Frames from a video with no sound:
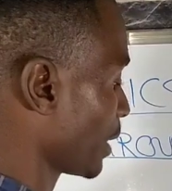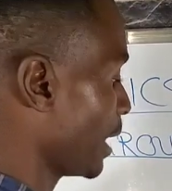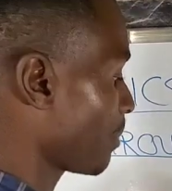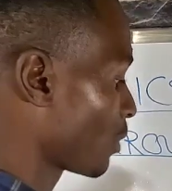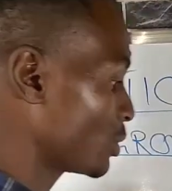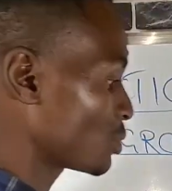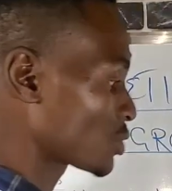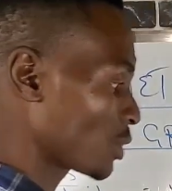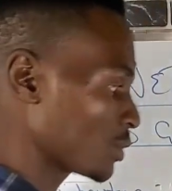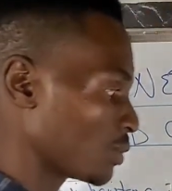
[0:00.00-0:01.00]
Okay, I'm going
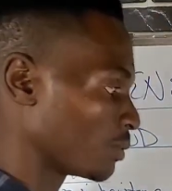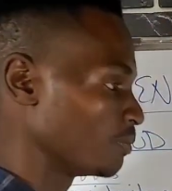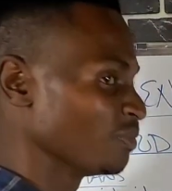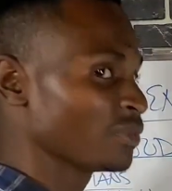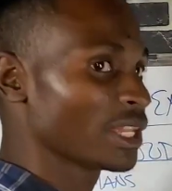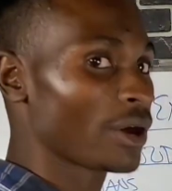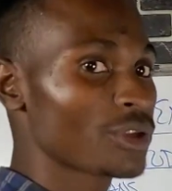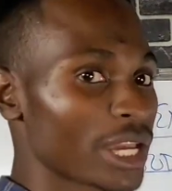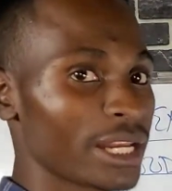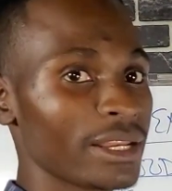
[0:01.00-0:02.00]
to show you.
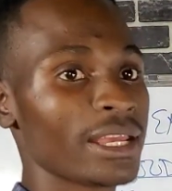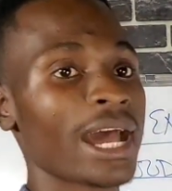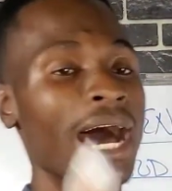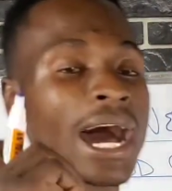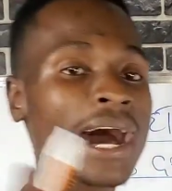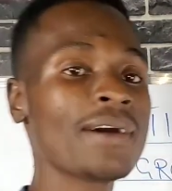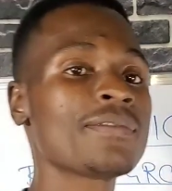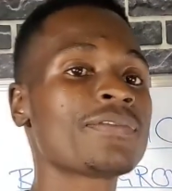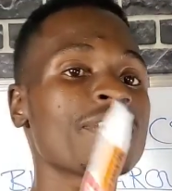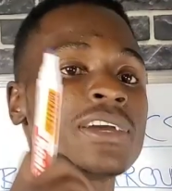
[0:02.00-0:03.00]
Now you can
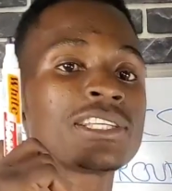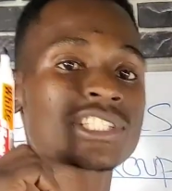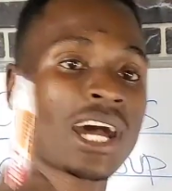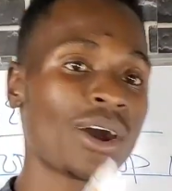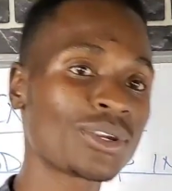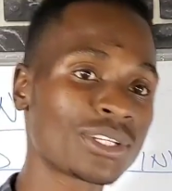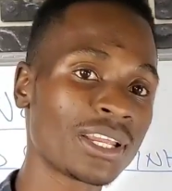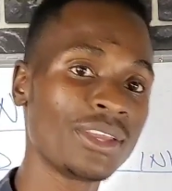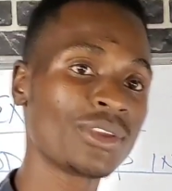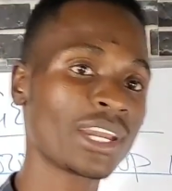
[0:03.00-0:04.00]
have
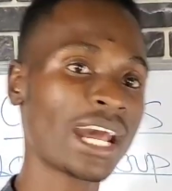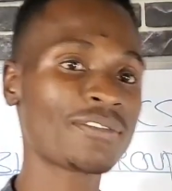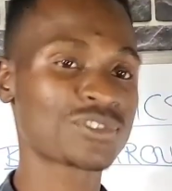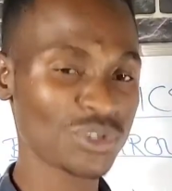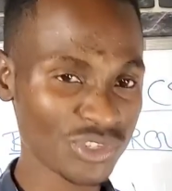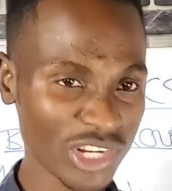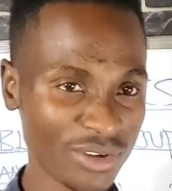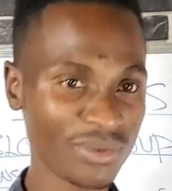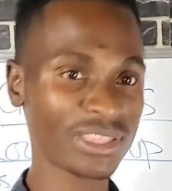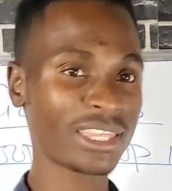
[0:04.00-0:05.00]
you can have
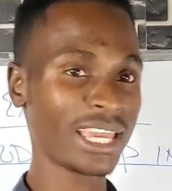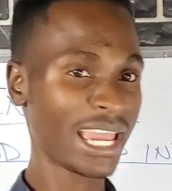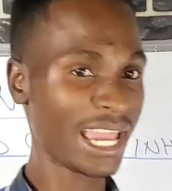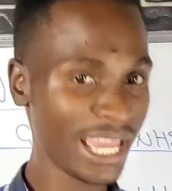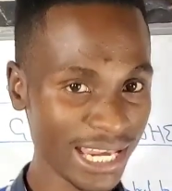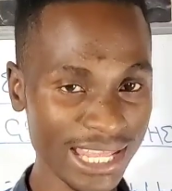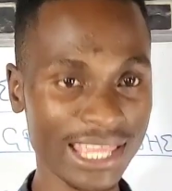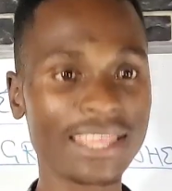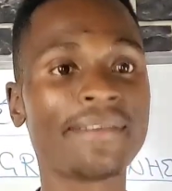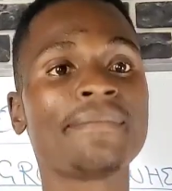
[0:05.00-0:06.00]
children with
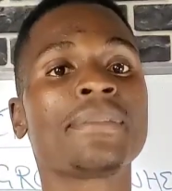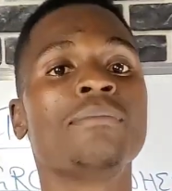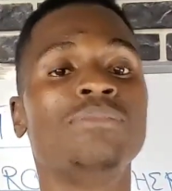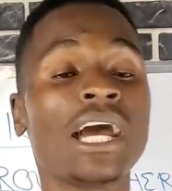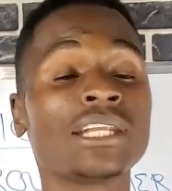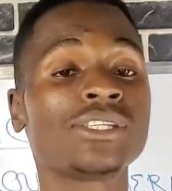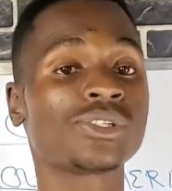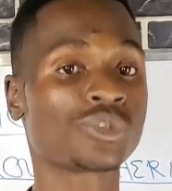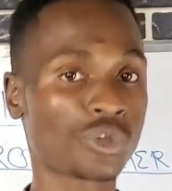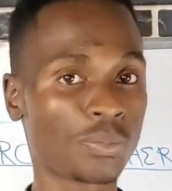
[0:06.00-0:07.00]
any
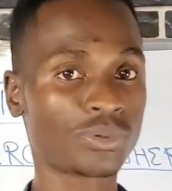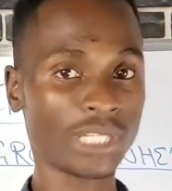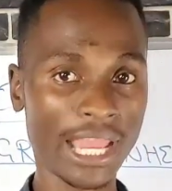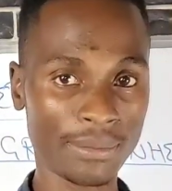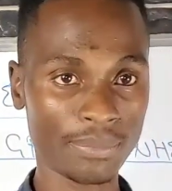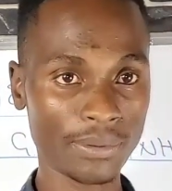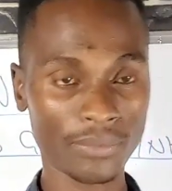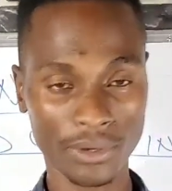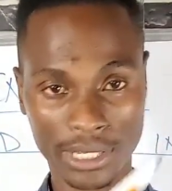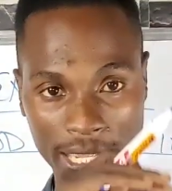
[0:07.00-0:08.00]
blood group type,
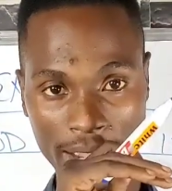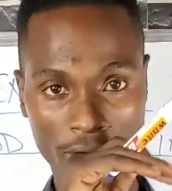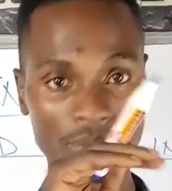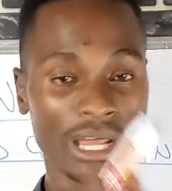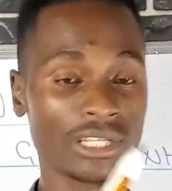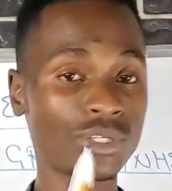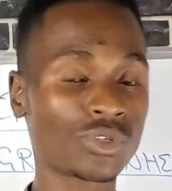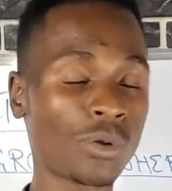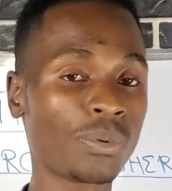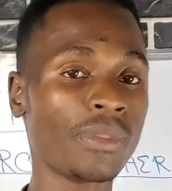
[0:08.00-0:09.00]
okay, or
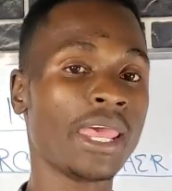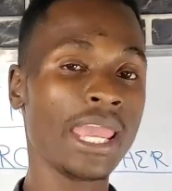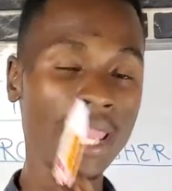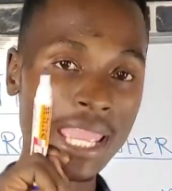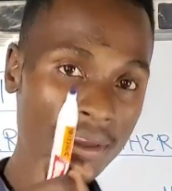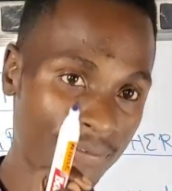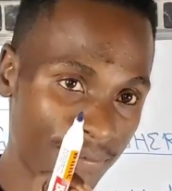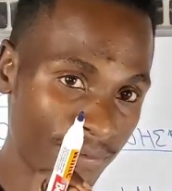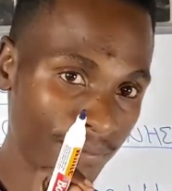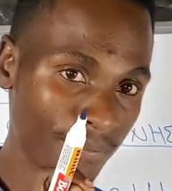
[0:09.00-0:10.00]
blood group, if